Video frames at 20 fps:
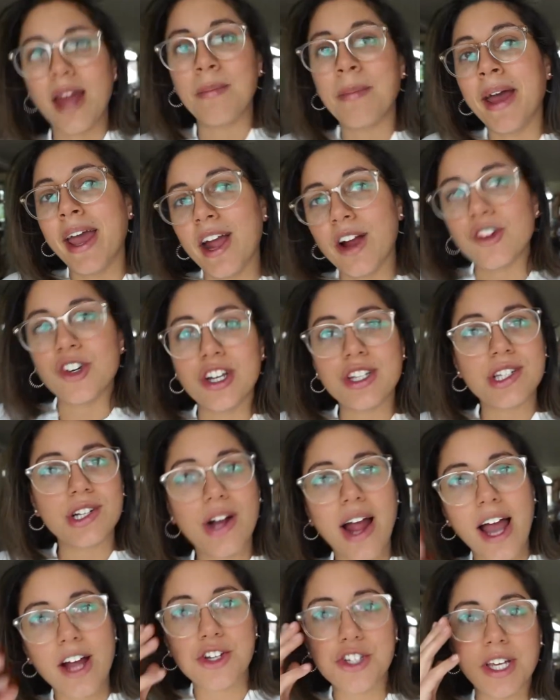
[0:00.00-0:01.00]
And my hairdresser
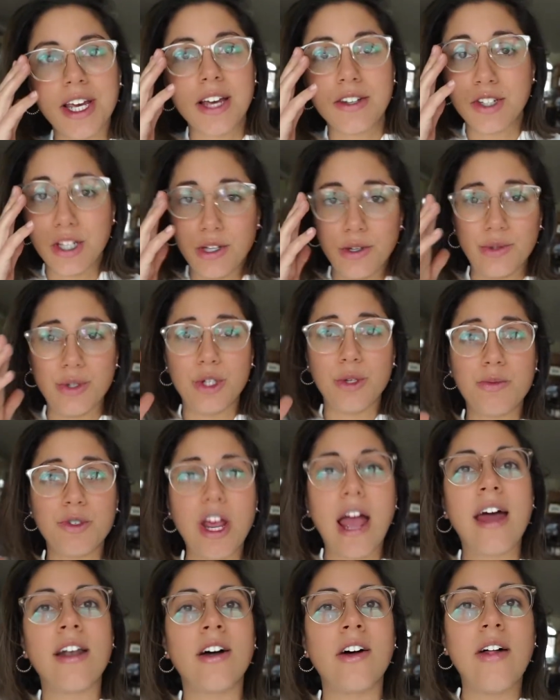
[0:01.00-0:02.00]
actually has a YouTube
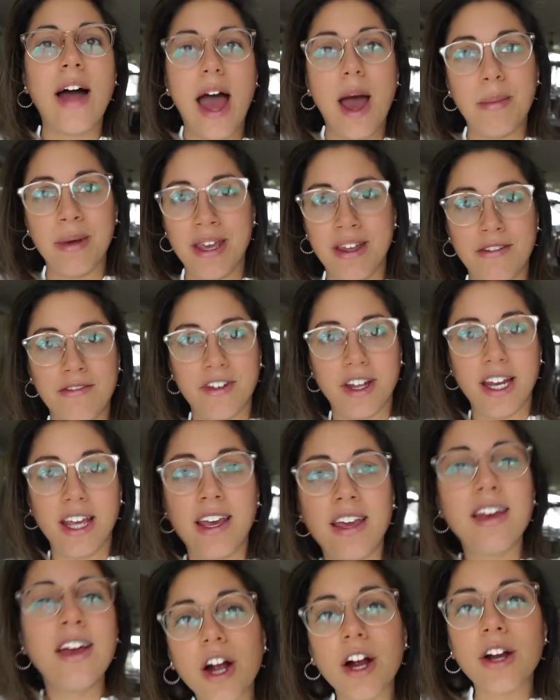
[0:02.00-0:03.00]
channel, Abby and
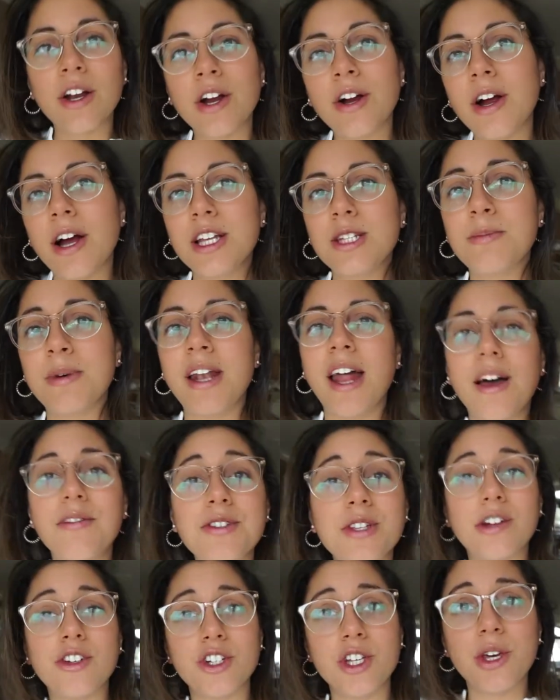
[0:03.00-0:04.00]
Vinny. Her and her husband have
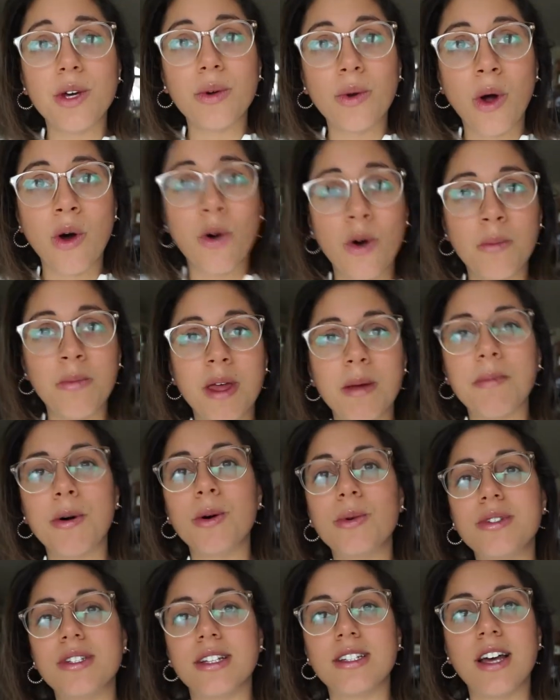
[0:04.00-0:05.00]
such a cute home. They
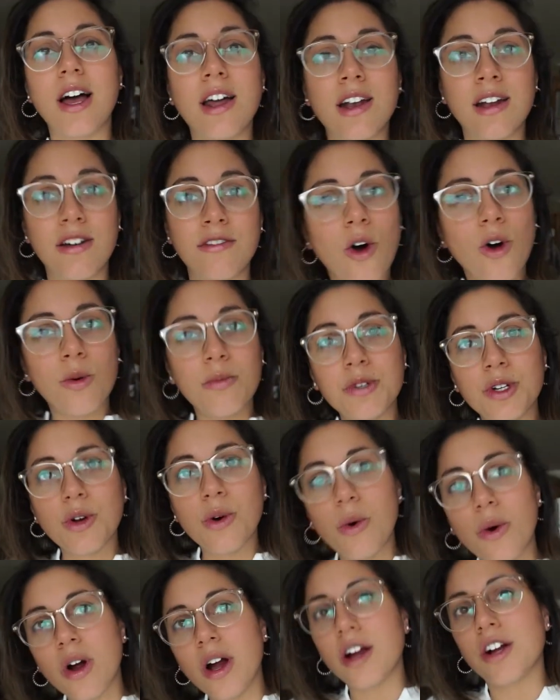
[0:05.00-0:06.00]
post a ton of home
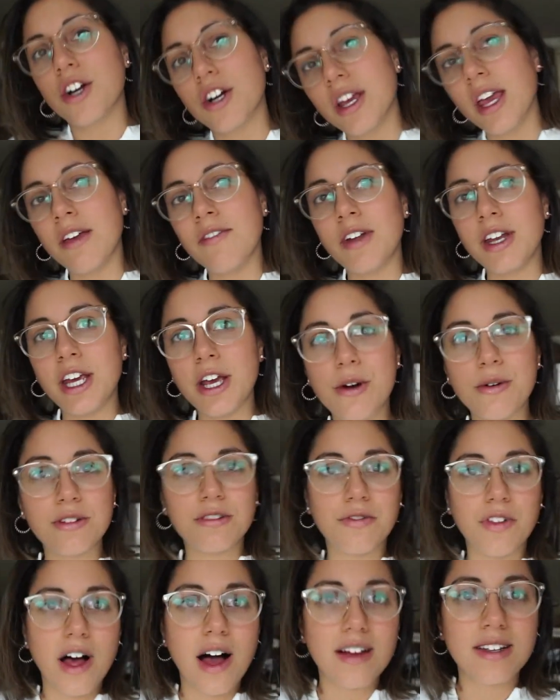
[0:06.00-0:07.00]
decor, cooking videos,
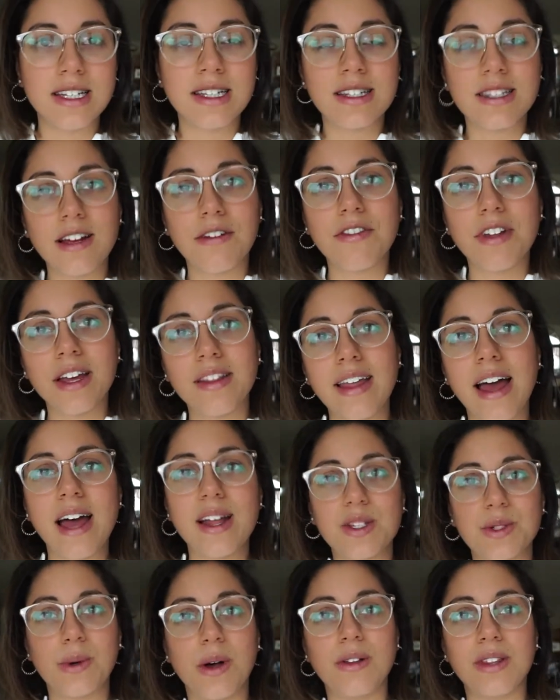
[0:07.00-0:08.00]
vlogs, and stuff like
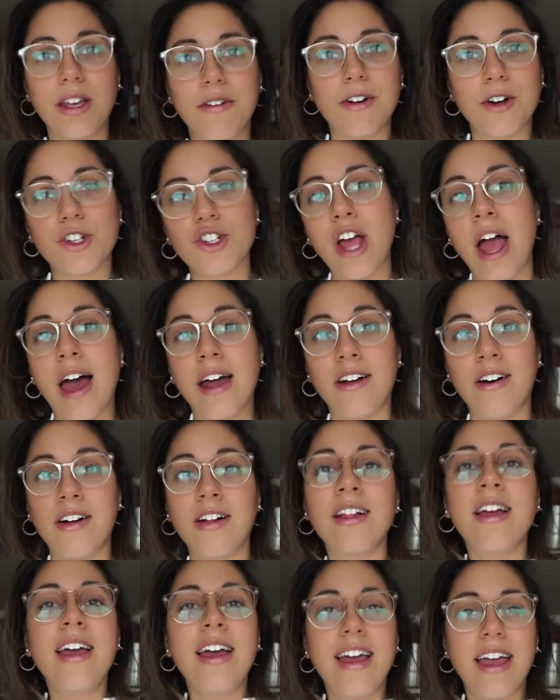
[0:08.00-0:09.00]
that. So I'll leave her
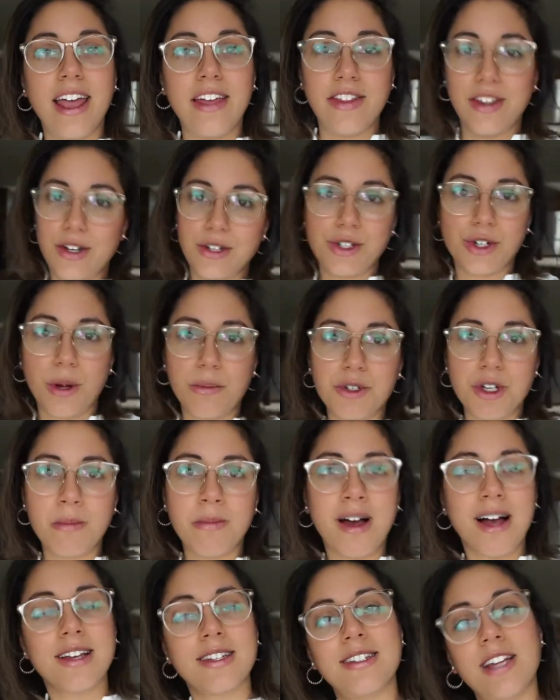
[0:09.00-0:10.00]
channel in the description
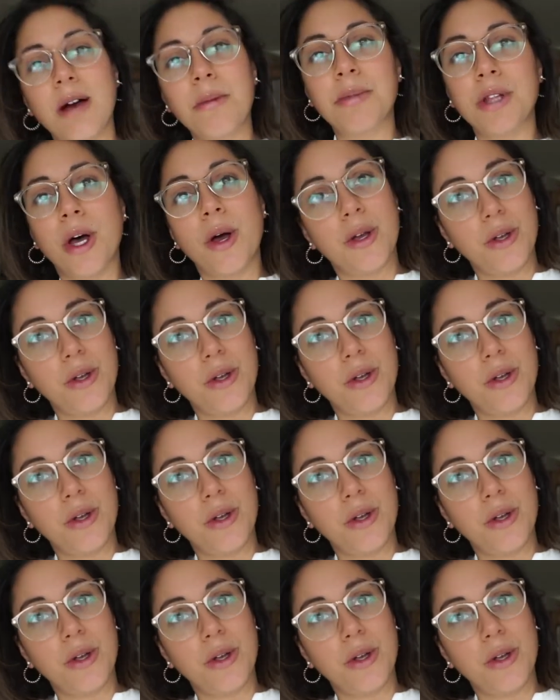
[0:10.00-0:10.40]
box down below.